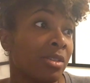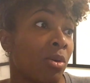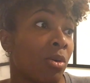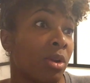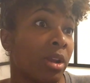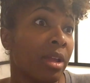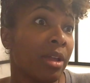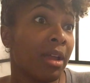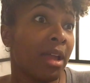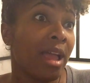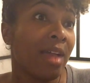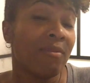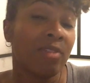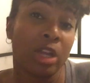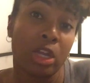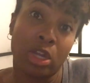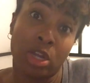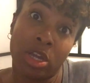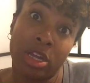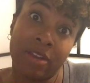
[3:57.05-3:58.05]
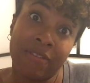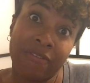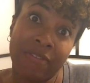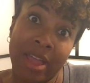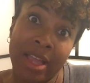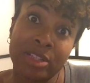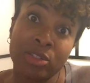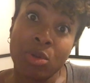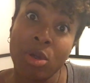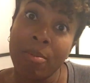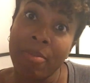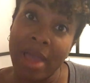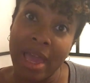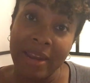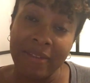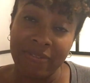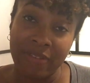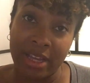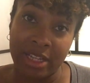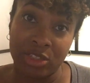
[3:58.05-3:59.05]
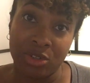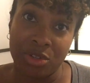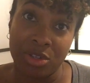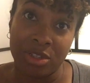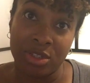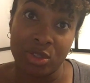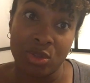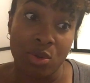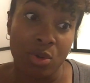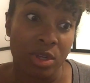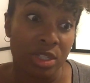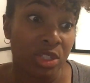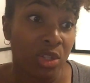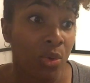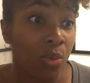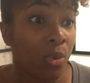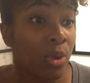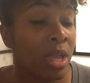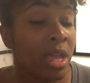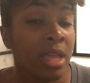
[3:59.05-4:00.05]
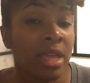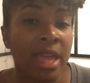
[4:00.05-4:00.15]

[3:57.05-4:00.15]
going to have a good effect or a bad effect on your score. So we